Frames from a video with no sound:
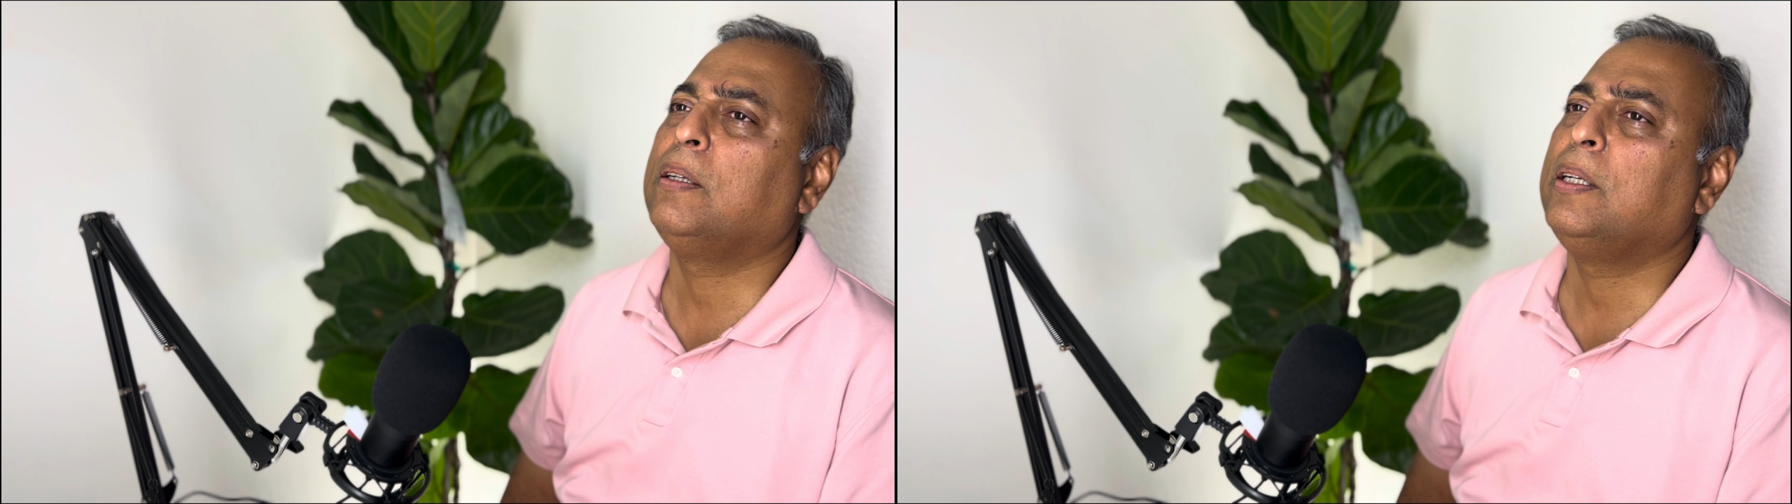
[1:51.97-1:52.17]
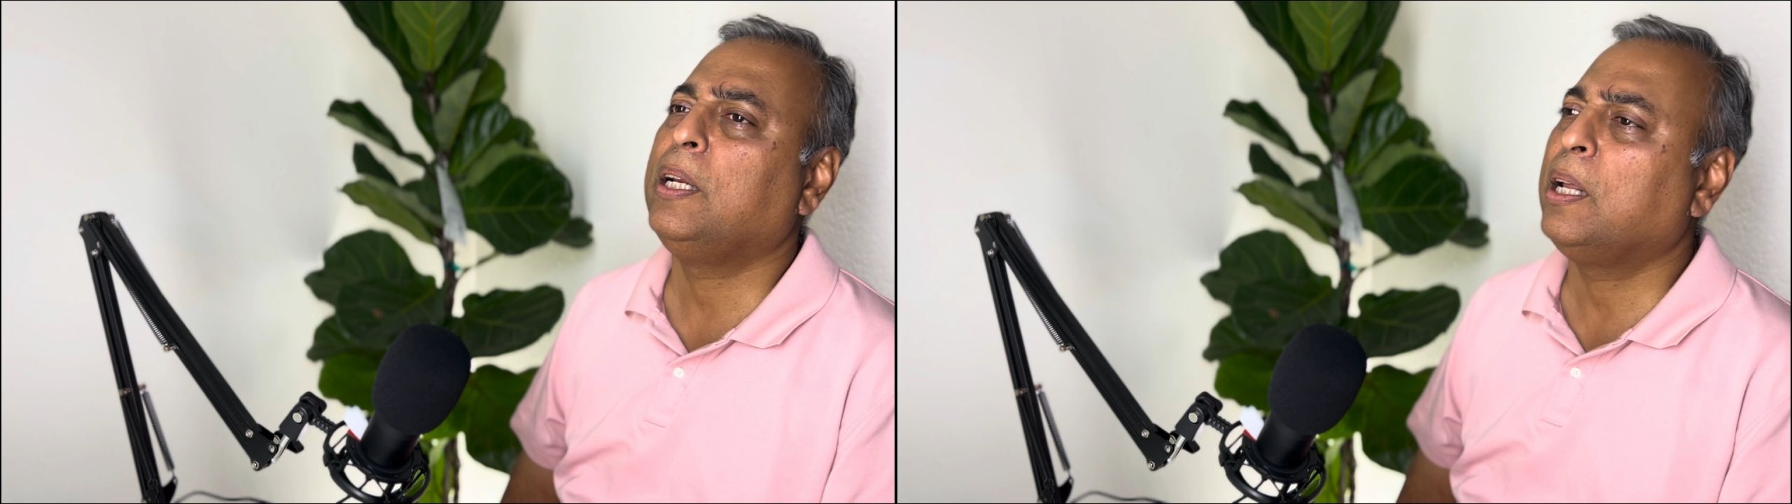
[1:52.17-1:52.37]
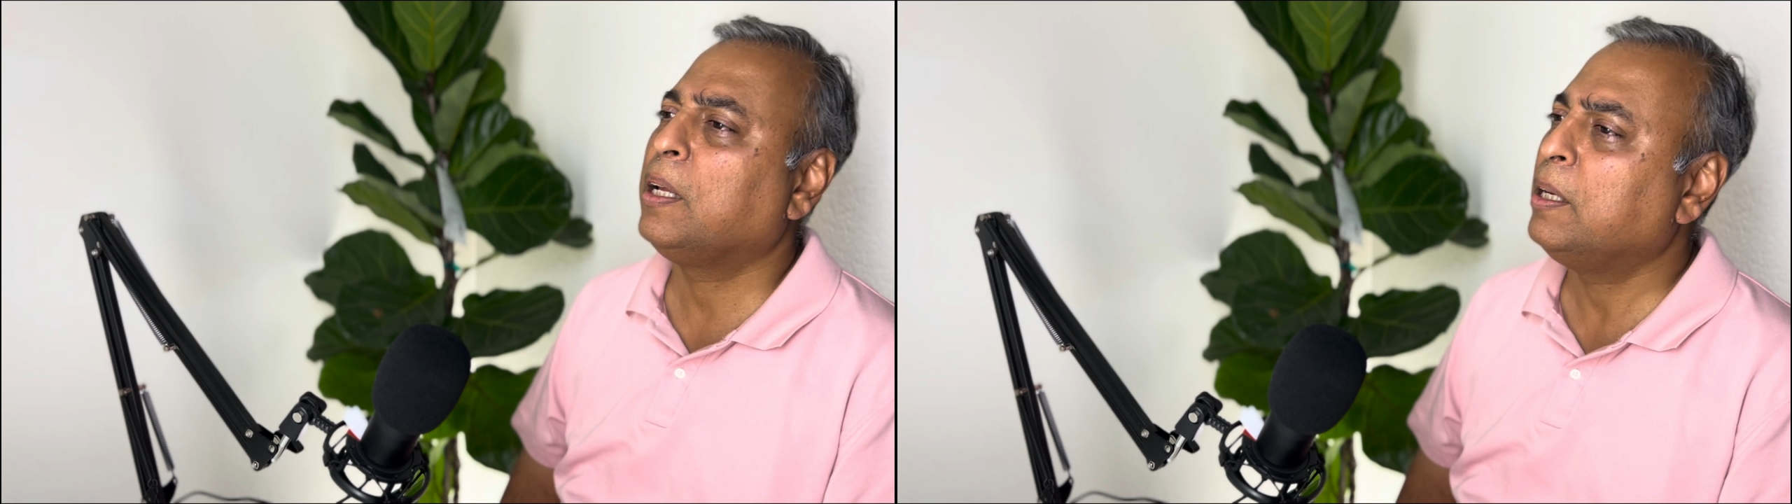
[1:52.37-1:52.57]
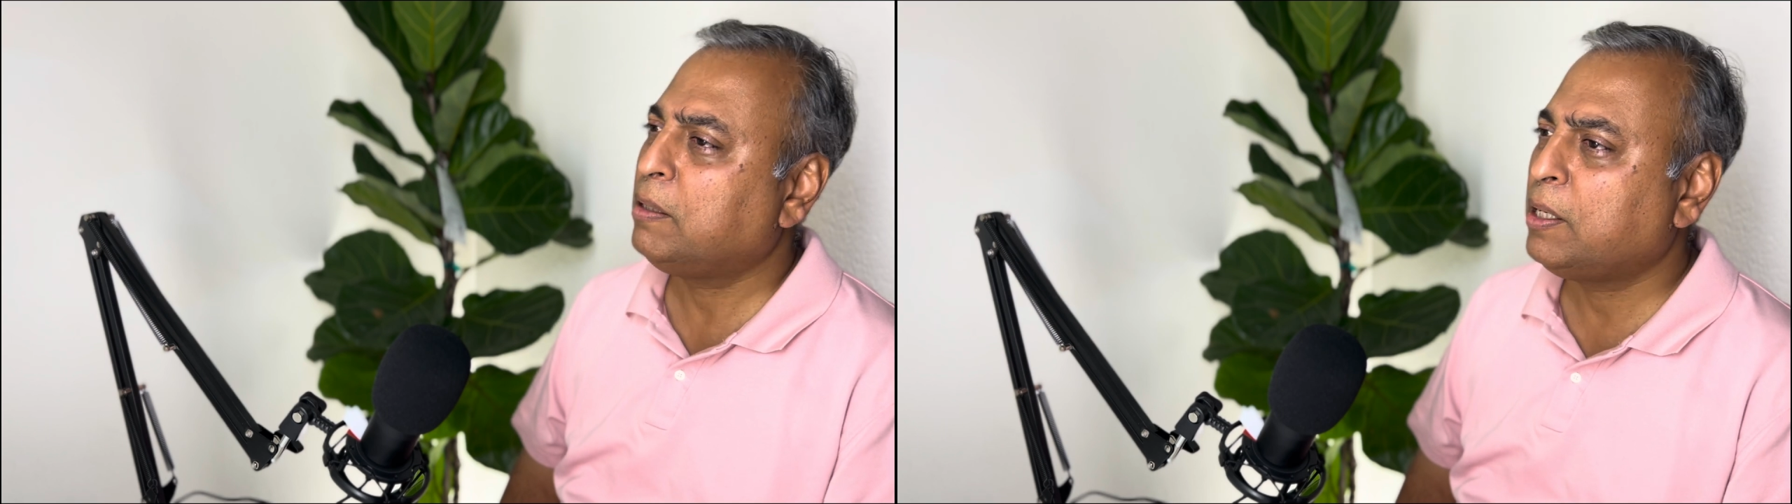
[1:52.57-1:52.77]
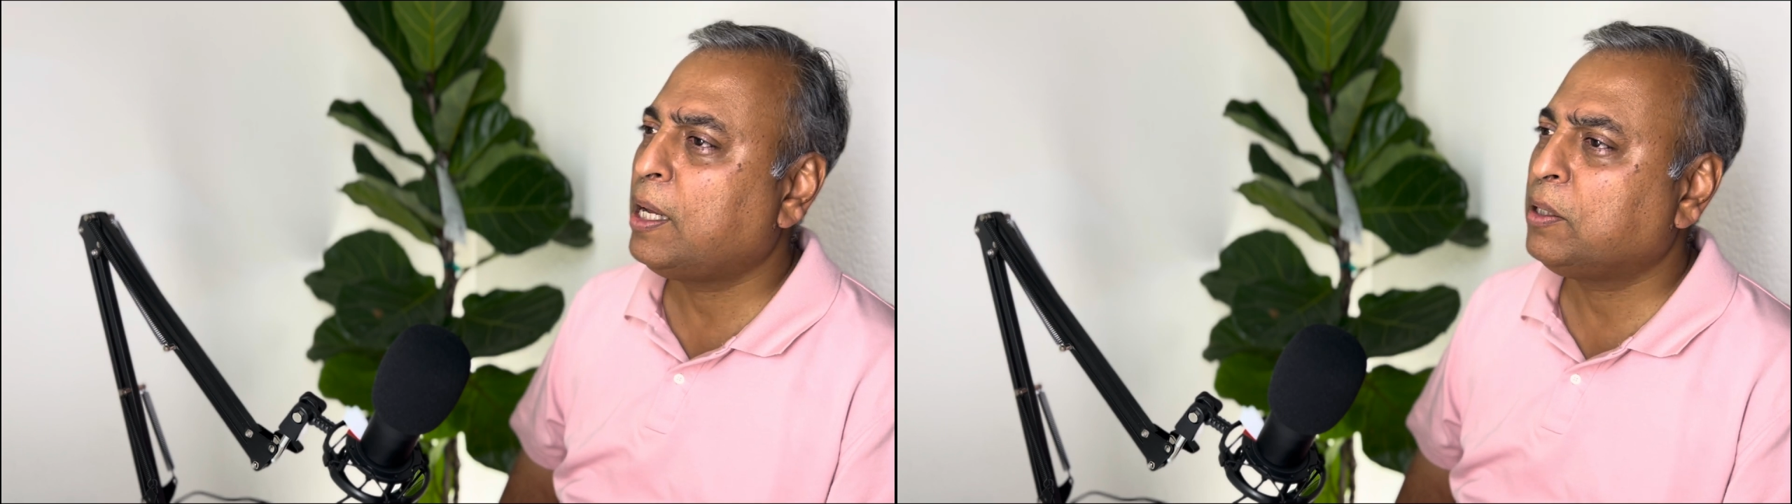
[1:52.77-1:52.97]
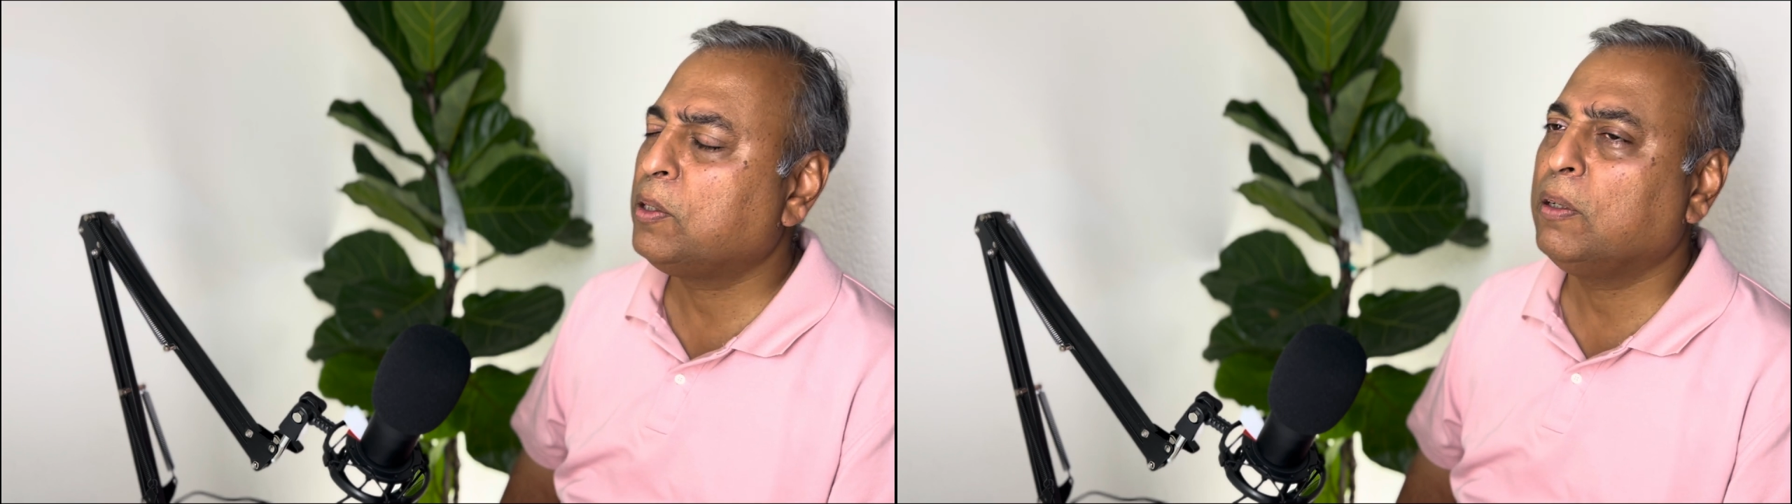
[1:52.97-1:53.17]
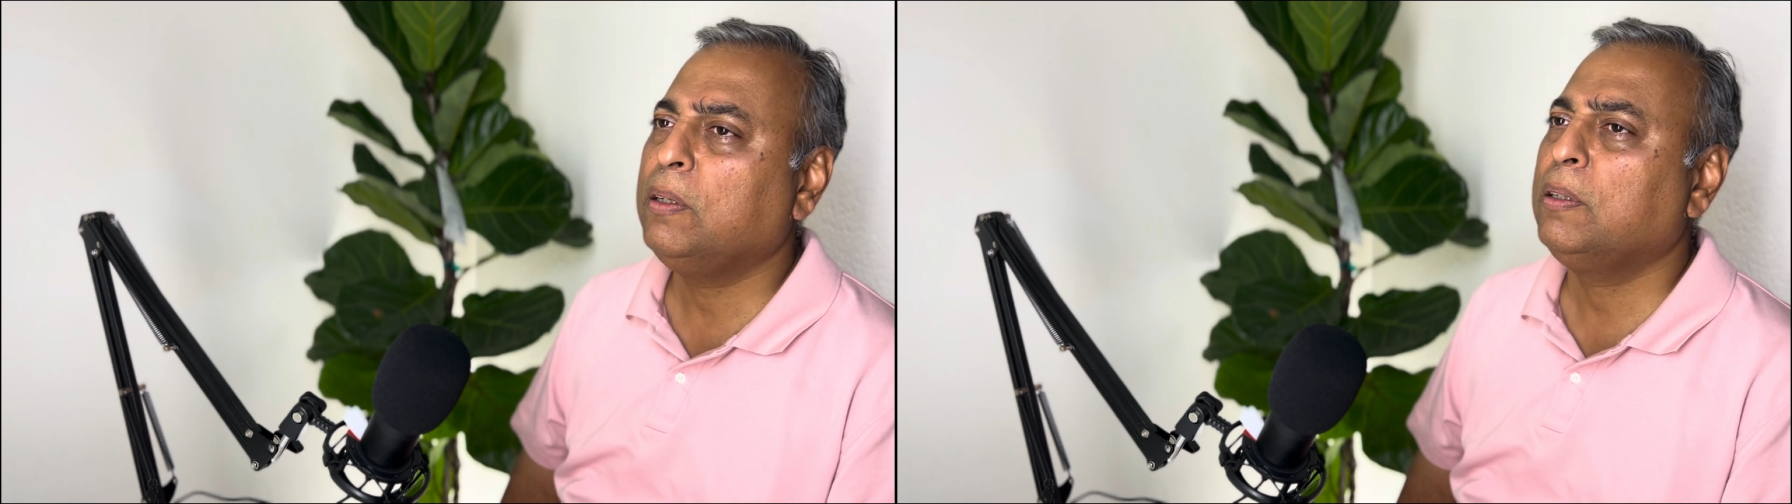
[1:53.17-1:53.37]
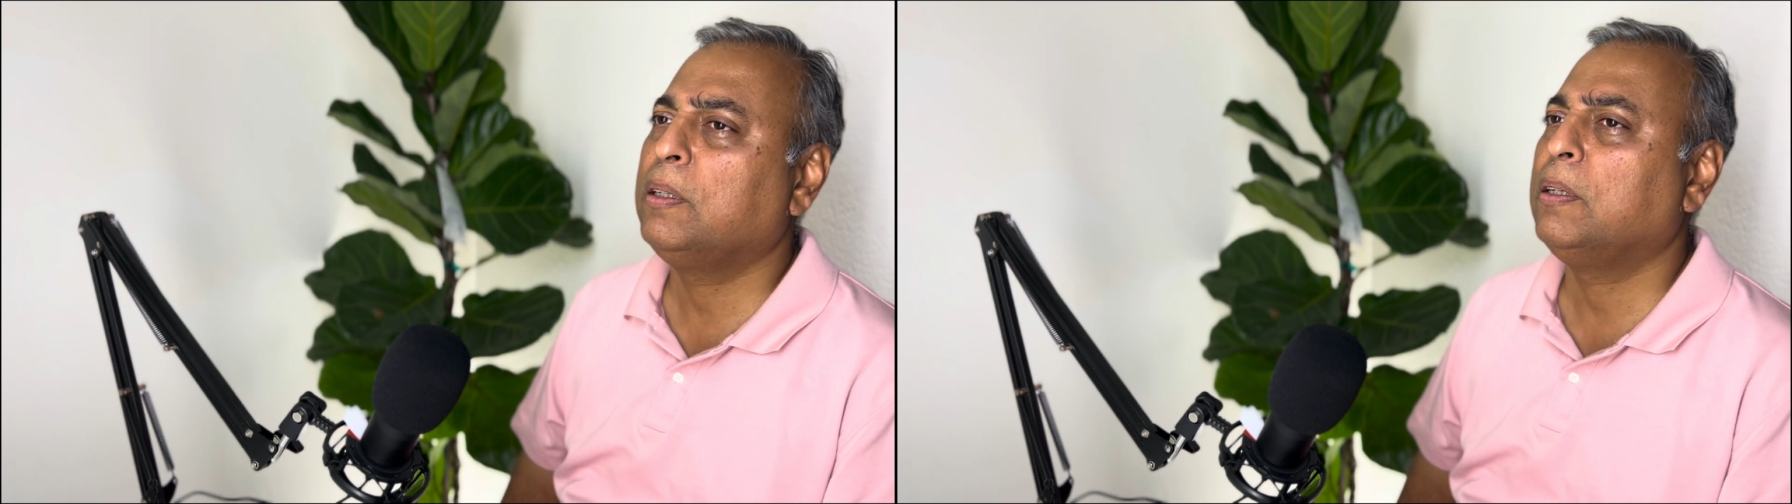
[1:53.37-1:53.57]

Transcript: Dealing international,